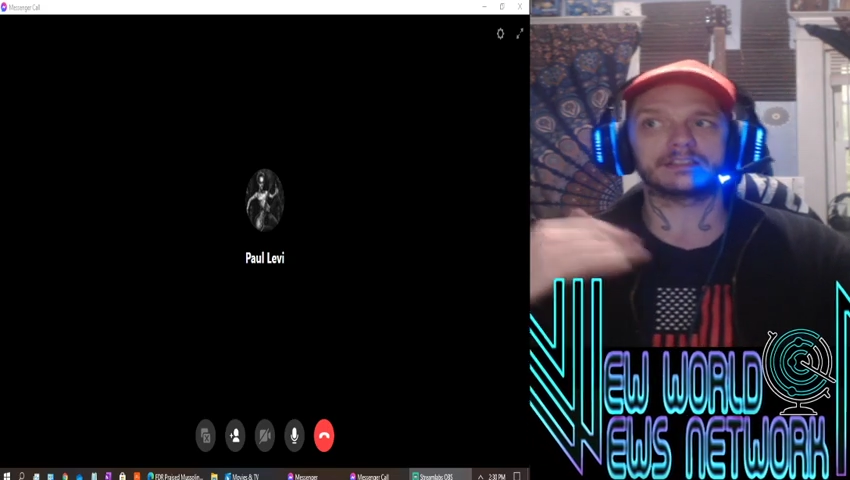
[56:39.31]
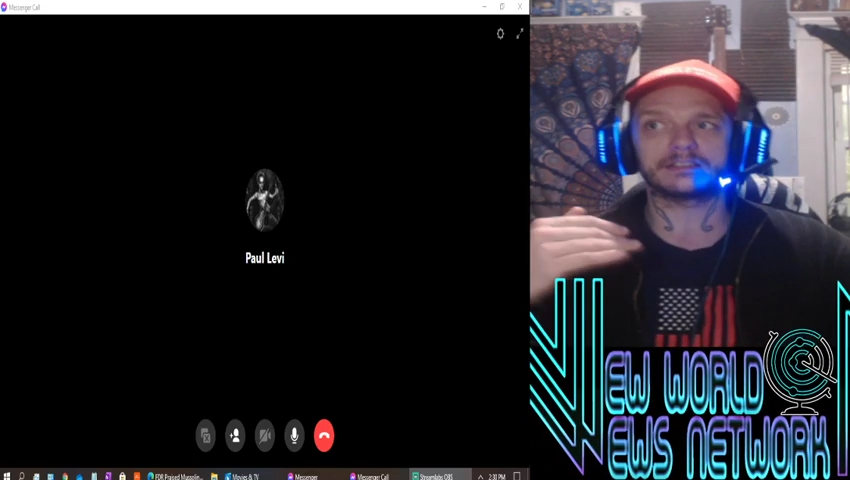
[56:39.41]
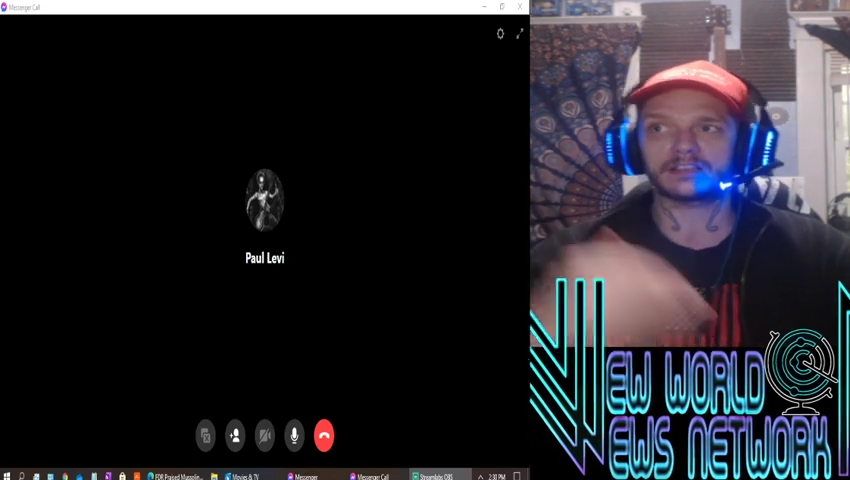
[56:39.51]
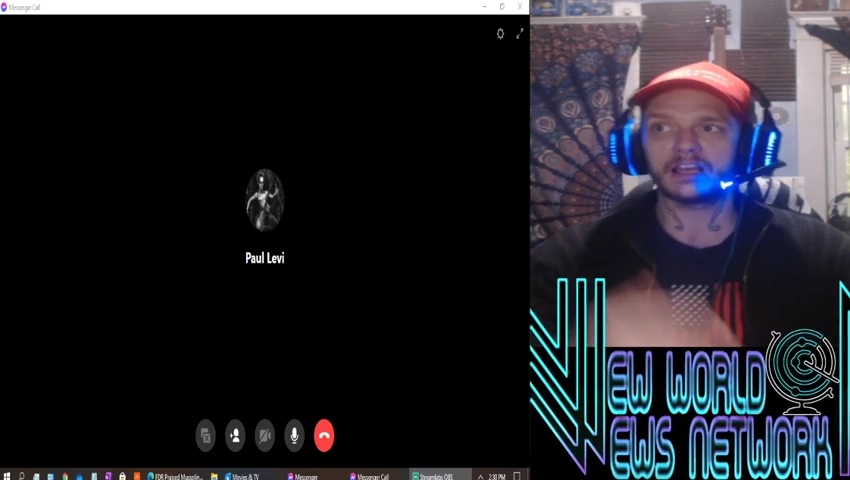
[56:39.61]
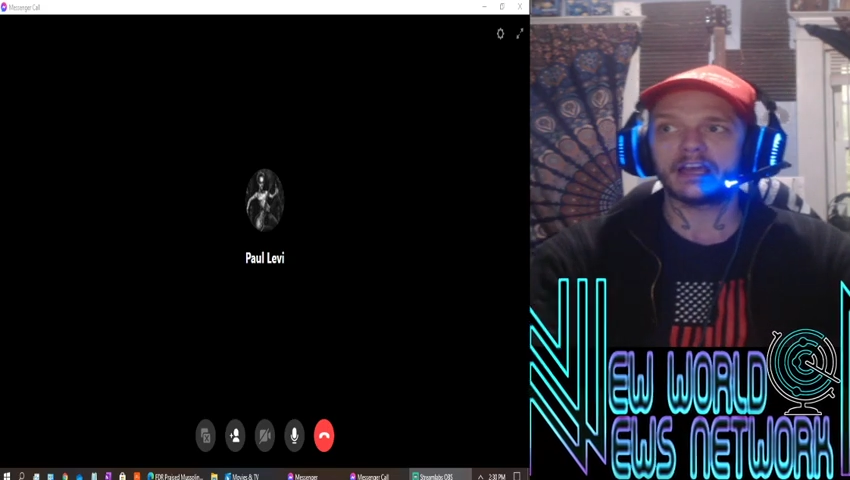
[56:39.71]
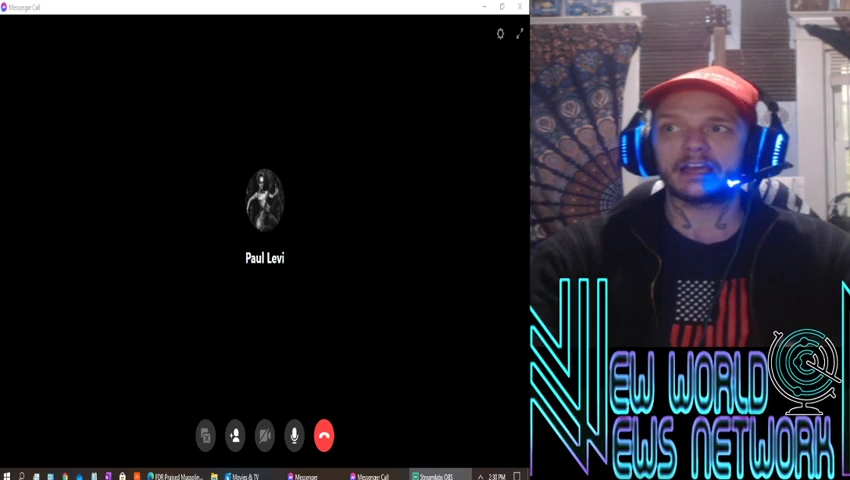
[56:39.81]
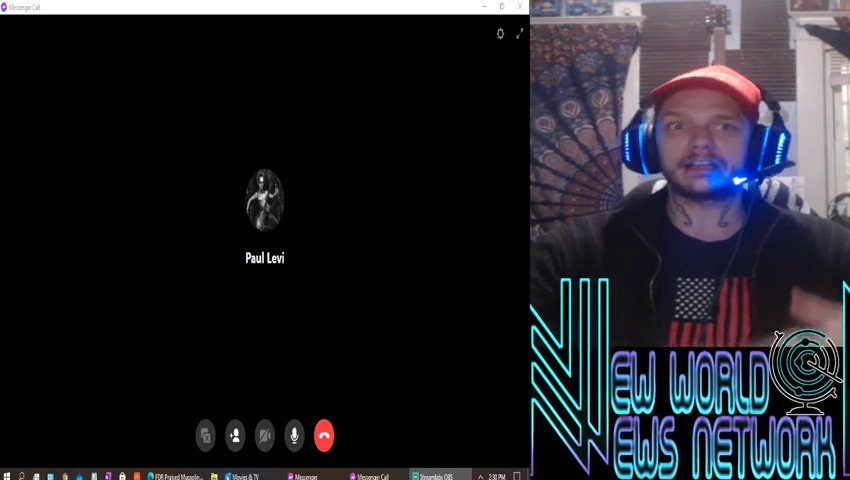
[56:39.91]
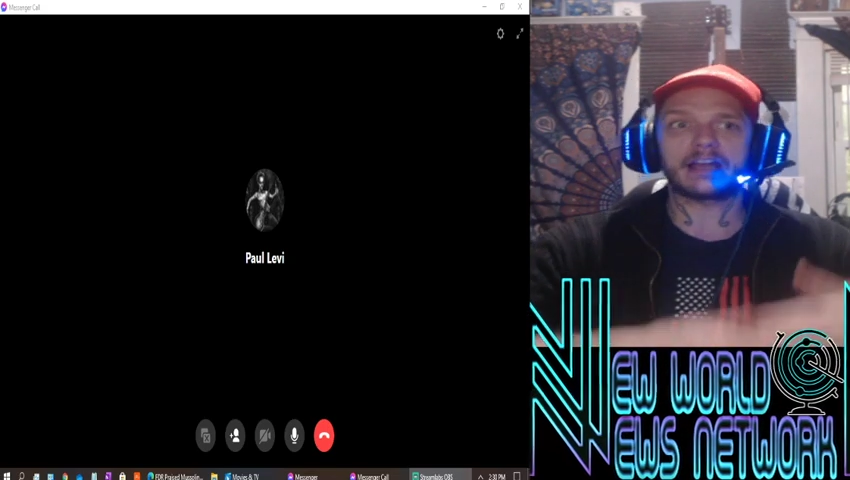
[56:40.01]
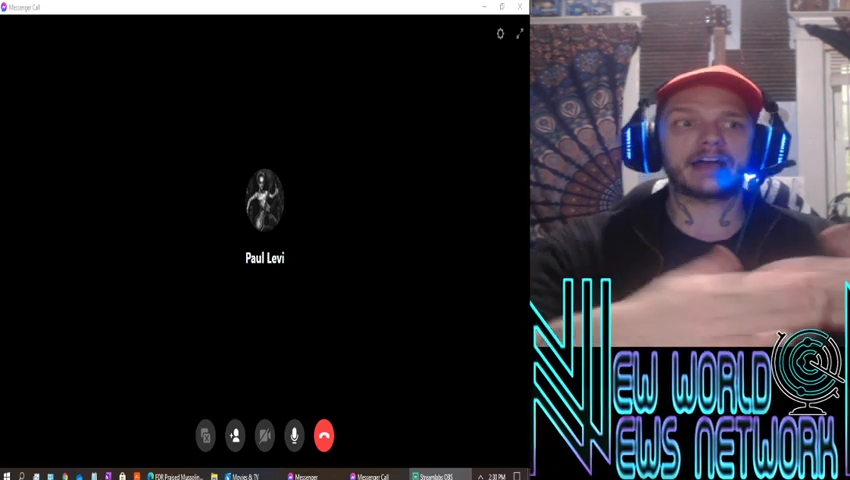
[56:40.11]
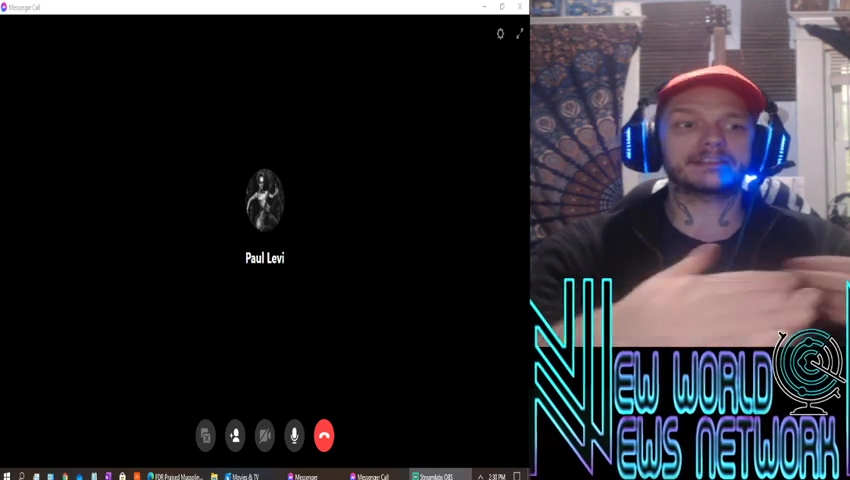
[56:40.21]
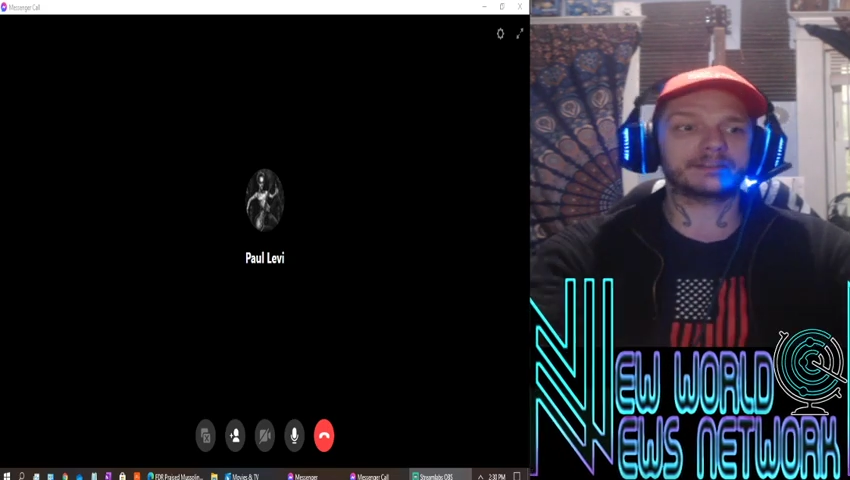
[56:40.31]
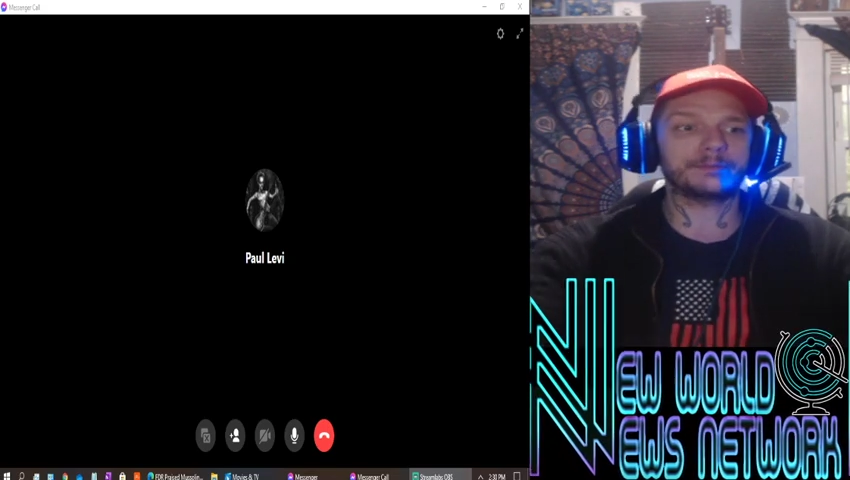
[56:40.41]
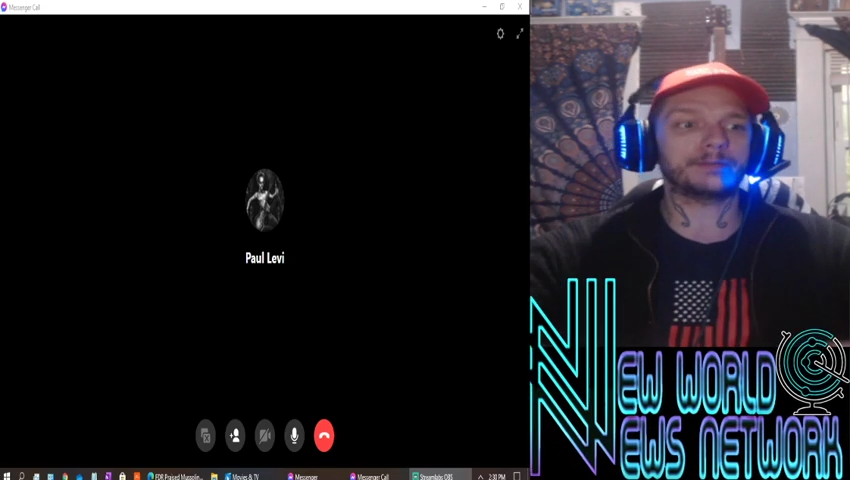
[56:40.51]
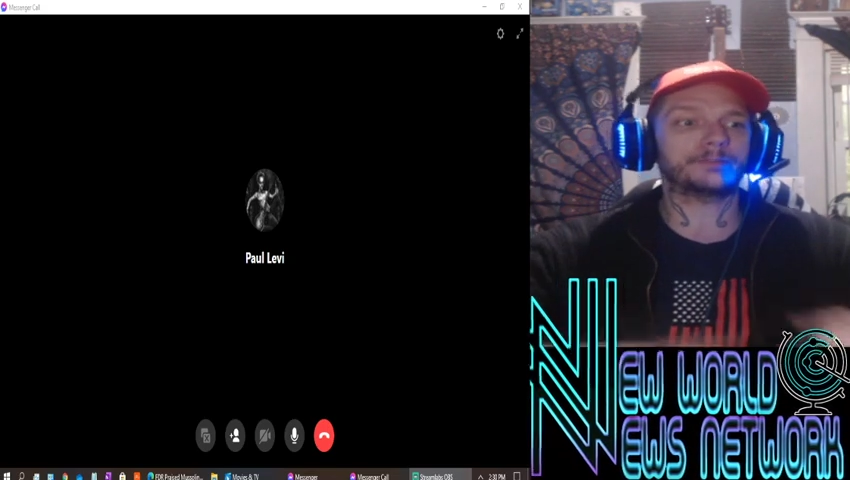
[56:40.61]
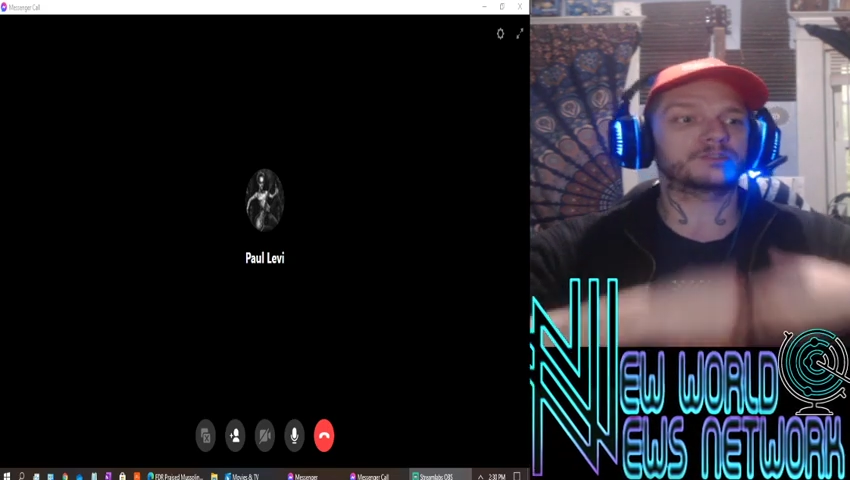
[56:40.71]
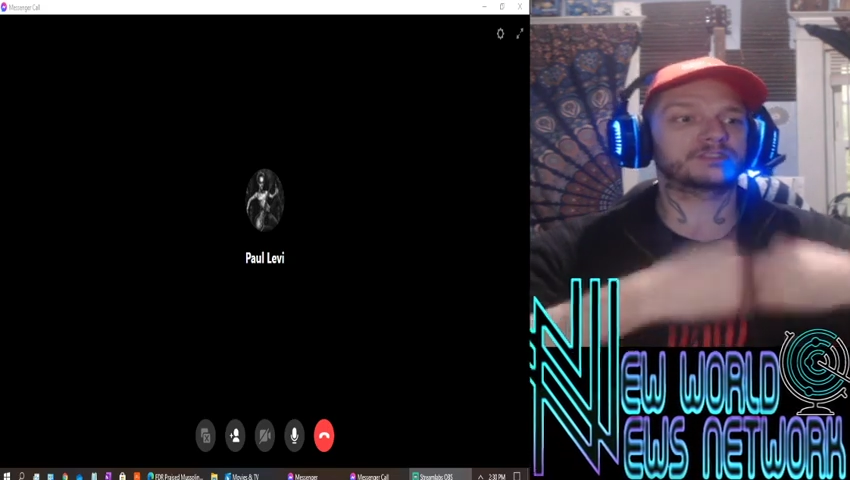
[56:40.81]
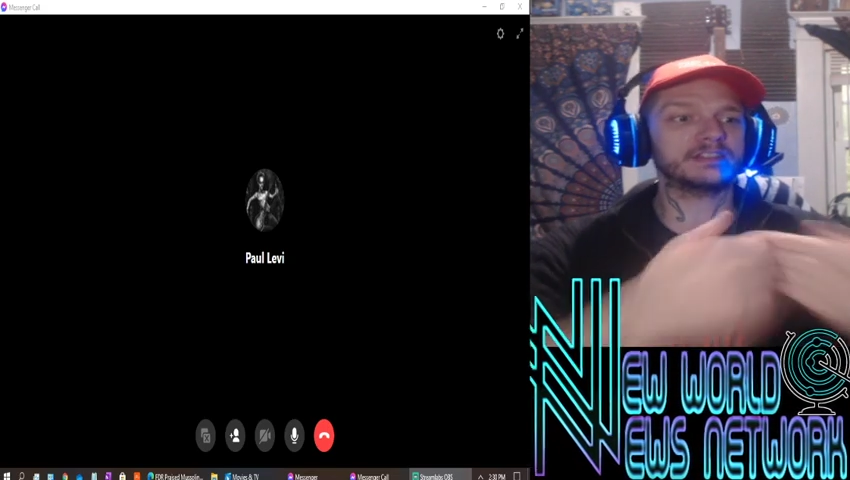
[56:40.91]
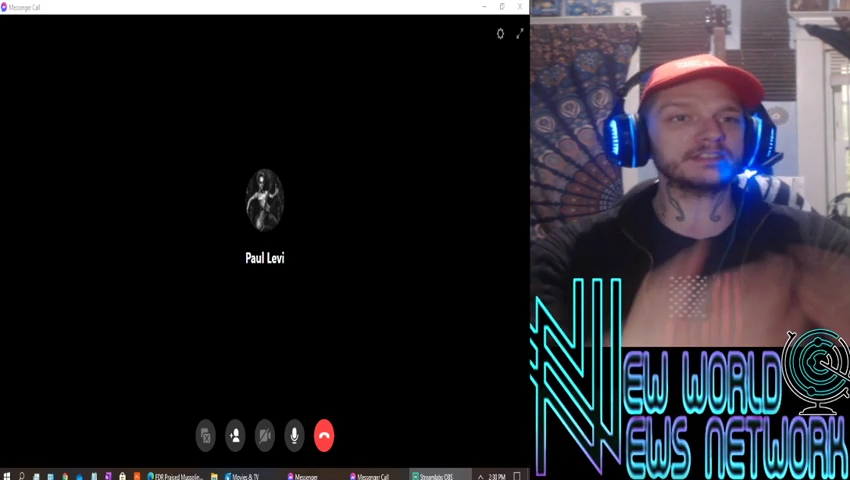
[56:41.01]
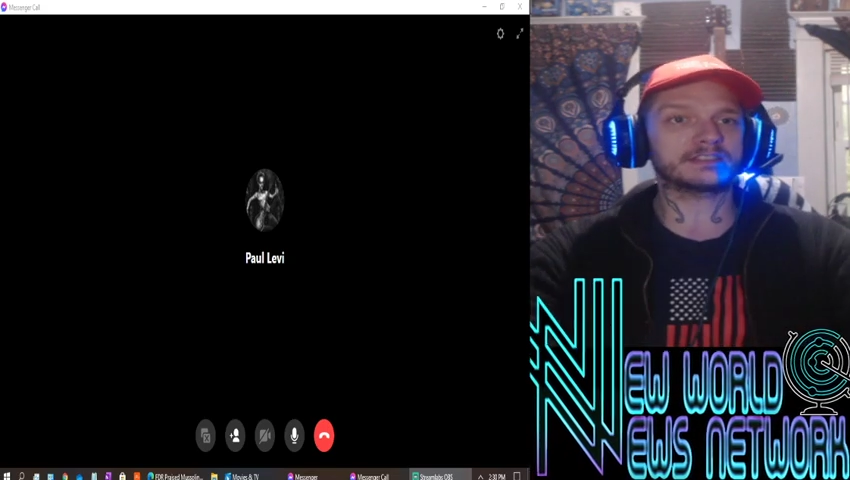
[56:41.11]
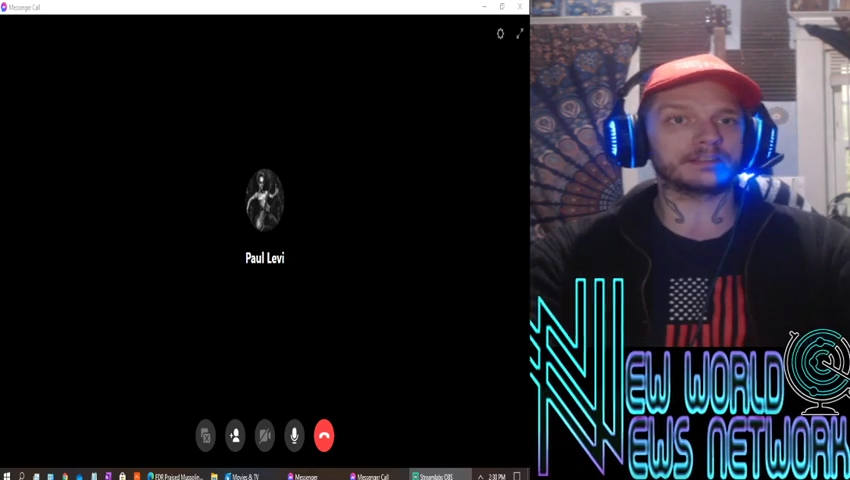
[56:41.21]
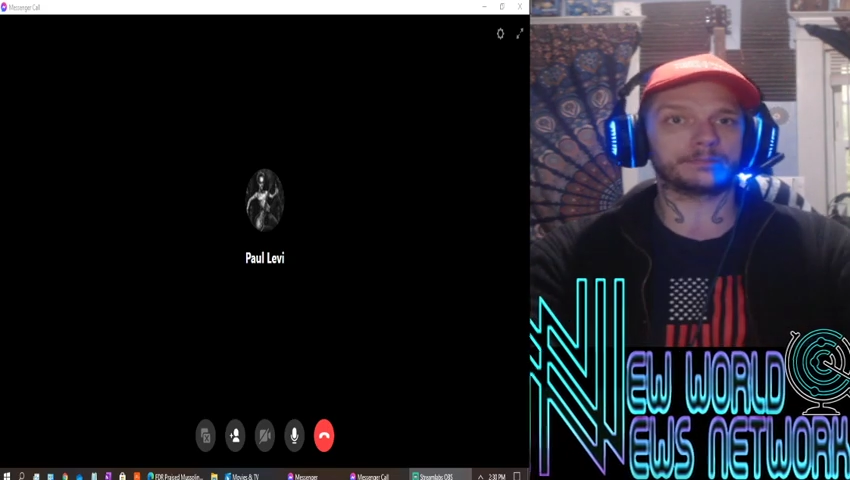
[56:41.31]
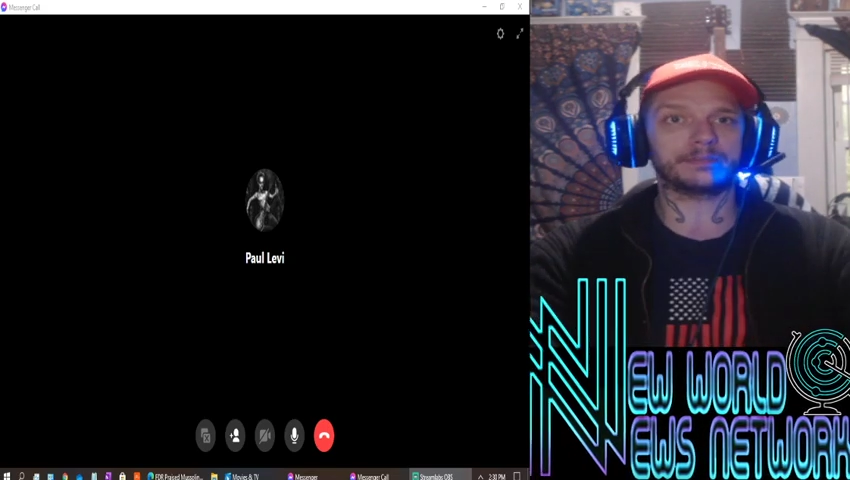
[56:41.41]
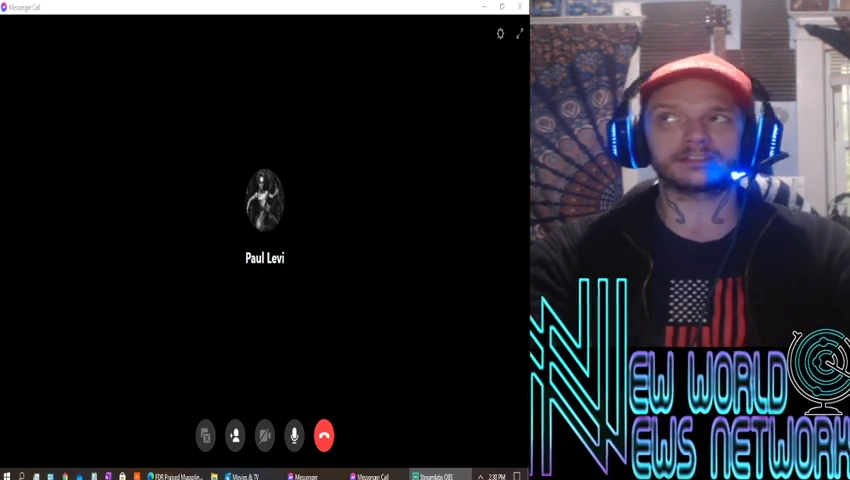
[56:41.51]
It has to be persistent